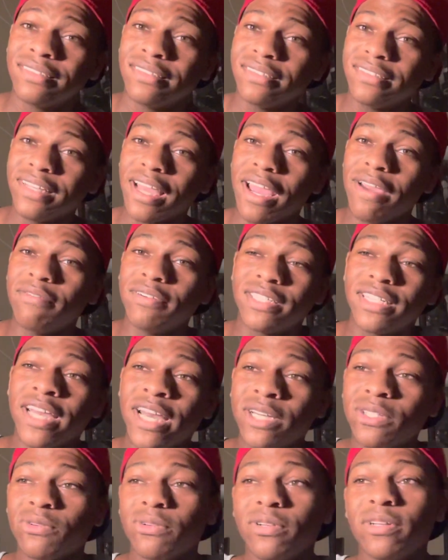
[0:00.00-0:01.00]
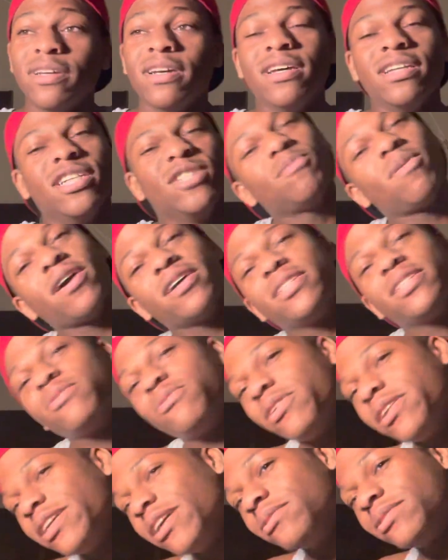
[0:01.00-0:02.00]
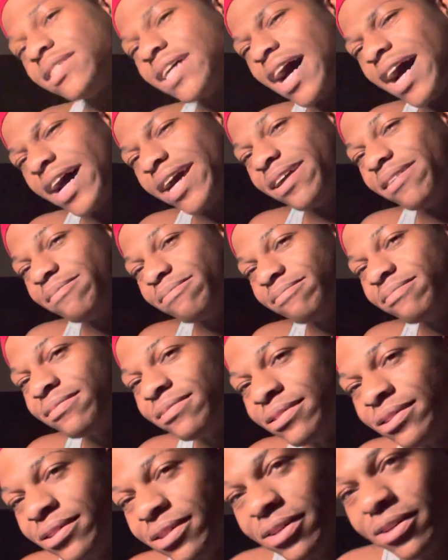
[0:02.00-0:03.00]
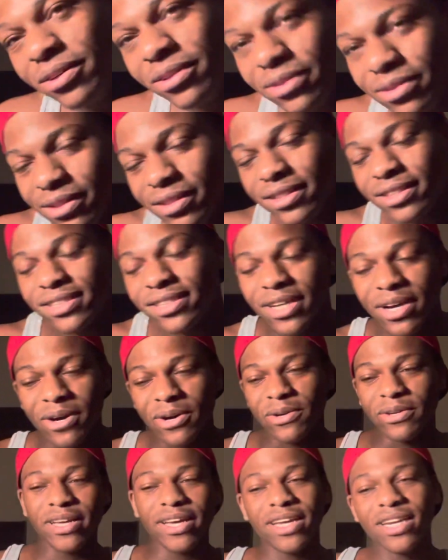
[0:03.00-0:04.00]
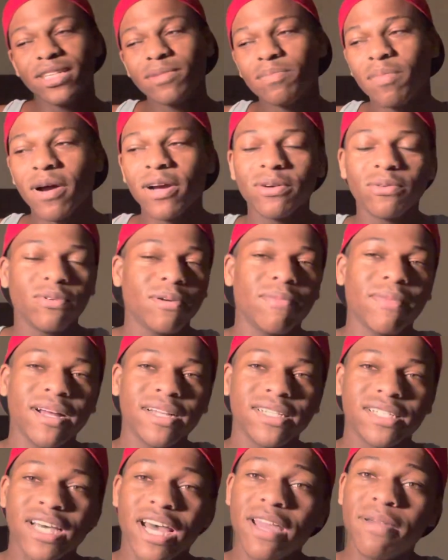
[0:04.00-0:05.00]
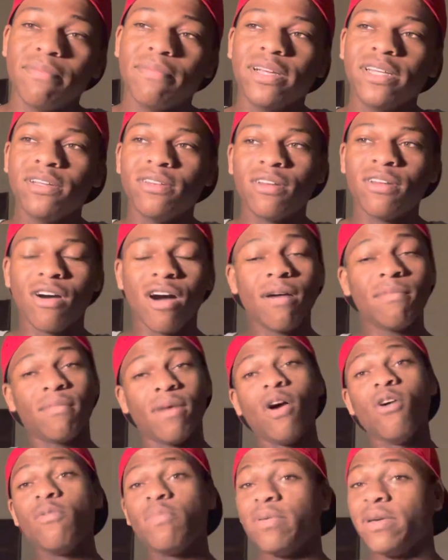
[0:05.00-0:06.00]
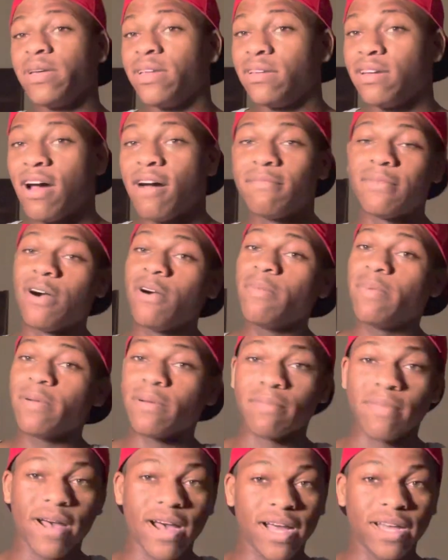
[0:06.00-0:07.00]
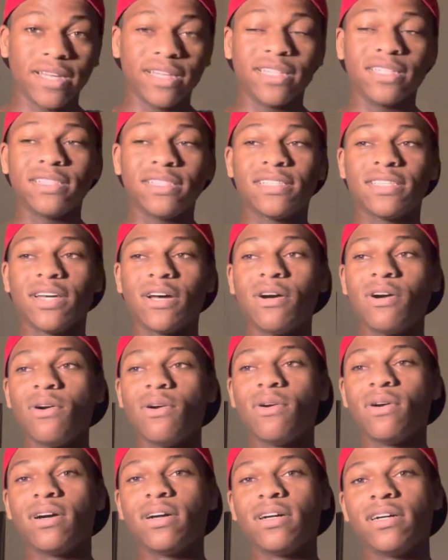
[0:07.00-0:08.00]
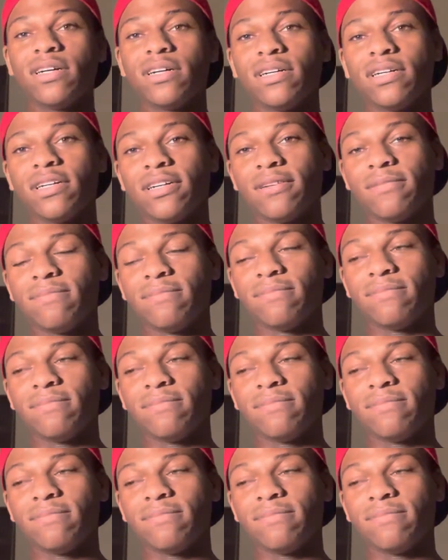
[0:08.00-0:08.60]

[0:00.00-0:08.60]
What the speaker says: gave a chance, or this person wasn't your type. So yeah, this person wasn't my type, but you know, I'm open-minded. So